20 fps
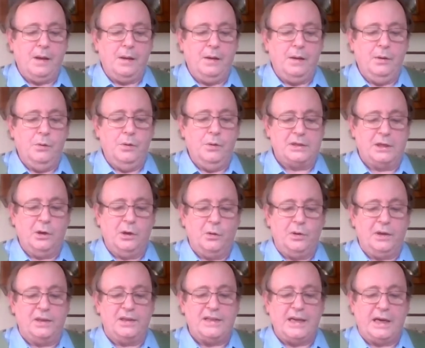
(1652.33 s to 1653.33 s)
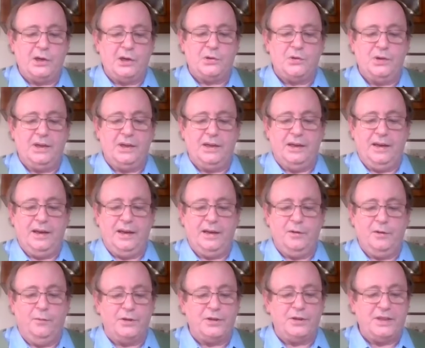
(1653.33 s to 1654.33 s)
who as Colonial Secretary had
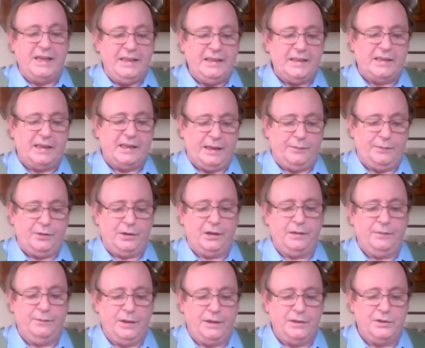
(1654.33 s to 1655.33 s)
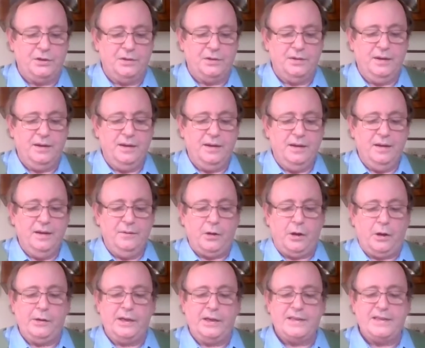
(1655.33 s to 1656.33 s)
overseen the South African Convention
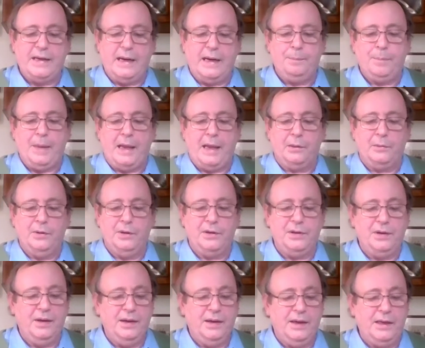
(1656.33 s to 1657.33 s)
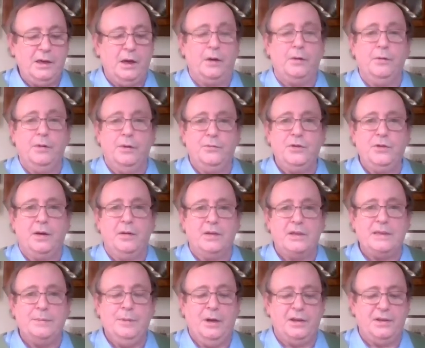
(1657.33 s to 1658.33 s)
following a state banquet in honour of General
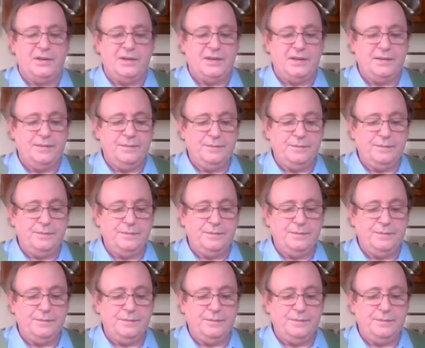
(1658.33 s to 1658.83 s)
Smuts.